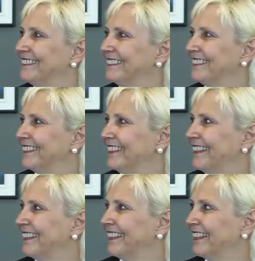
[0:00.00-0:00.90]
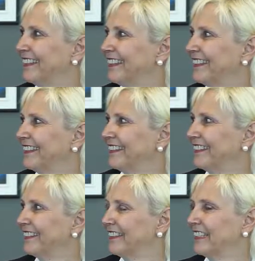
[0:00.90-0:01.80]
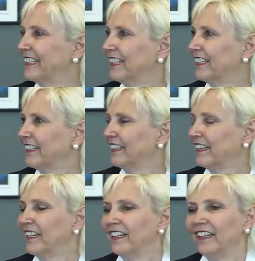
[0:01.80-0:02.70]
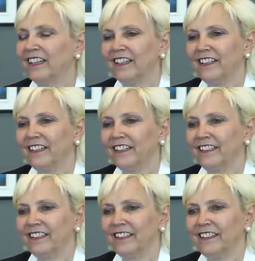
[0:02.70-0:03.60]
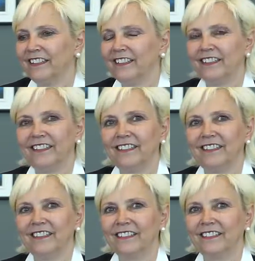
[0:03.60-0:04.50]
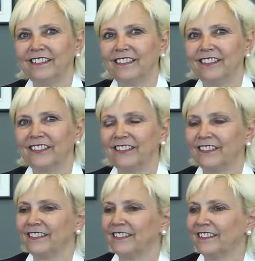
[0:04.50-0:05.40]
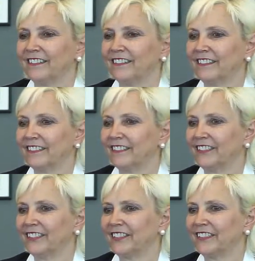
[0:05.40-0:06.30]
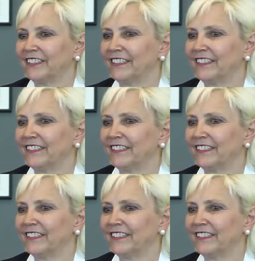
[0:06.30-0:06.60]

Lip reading: (silent)